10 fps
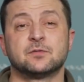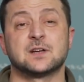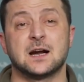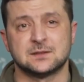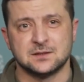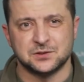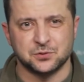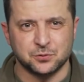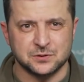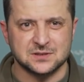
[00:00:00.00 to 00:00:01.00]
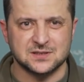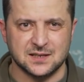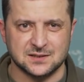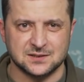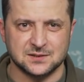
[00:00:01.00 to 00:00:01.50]
We won't forgive
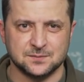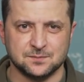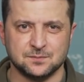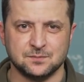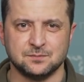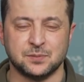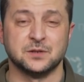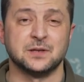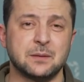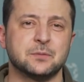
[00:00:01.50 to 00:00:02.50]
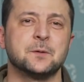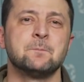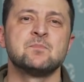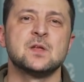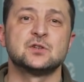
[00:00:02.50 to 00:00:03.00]
shelling of our
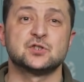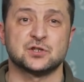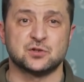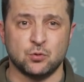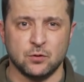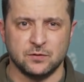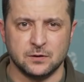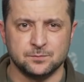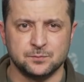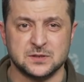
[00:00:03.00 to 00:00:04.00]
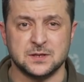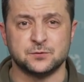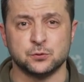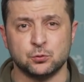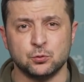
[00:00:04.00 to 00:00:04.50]
residential buildings. We
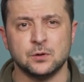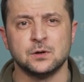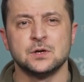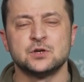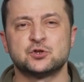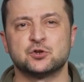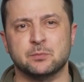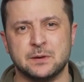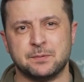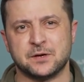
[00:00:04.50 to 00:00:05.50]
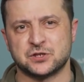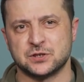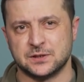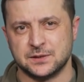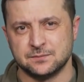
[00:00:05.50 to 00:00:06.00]
will not forgive the missile
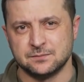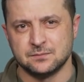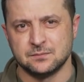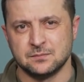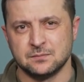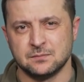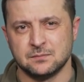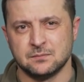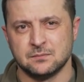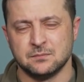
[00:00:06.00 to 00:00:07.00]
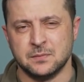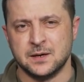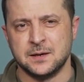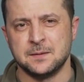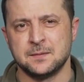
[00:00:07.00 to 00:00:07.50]
that our anti-aircraft
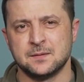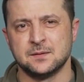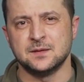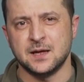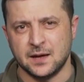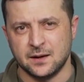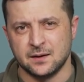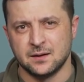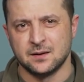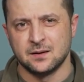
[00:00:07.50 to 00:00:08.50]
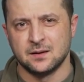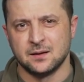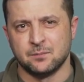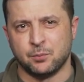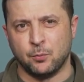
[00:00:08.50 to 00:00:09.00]
forces downed today
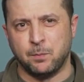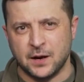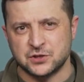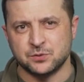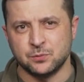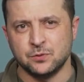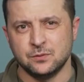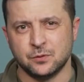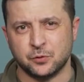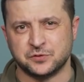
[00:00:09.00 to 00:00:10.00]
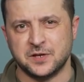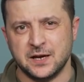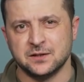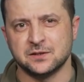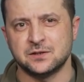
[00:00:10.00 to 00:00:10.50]
of the children's clinic
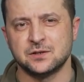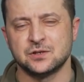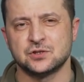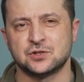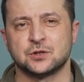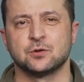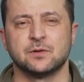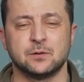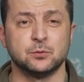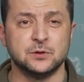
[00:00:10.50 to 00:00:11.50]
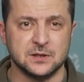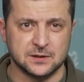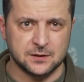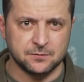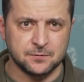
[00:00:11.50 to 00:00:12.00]
Okhmatdyt, and over
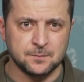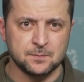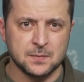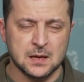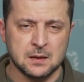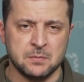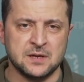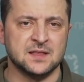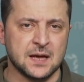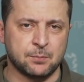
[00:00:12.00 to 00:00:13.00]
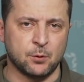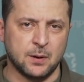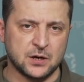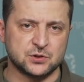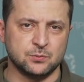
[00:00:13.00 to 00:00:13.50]
500 more of these
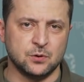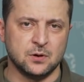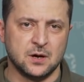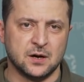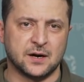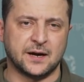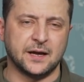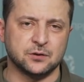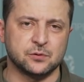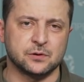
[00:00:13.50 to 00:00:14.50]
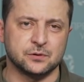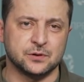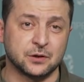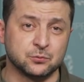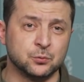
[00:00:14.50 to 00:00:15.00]
missiles that struck
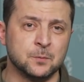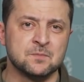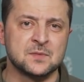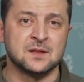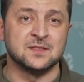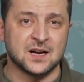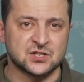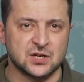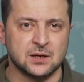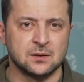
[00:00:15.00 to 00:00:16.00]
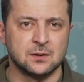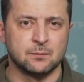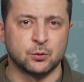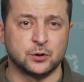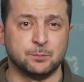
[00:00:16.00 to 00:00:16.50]
our land, at our
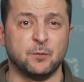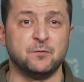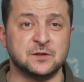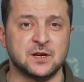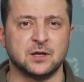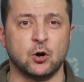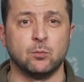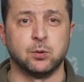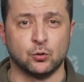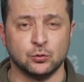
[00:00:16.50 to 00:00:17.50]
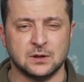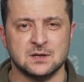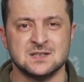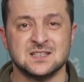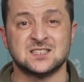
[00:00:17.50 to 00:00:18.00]
people, causing
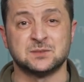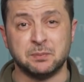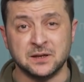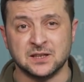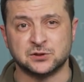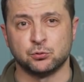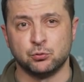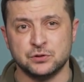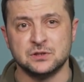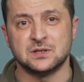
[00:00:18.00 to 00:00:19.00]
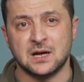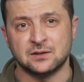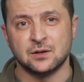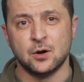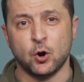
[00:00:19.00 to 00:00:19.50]
hundreds and hundreds of
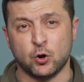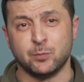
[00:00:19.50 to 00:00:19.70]
casualties,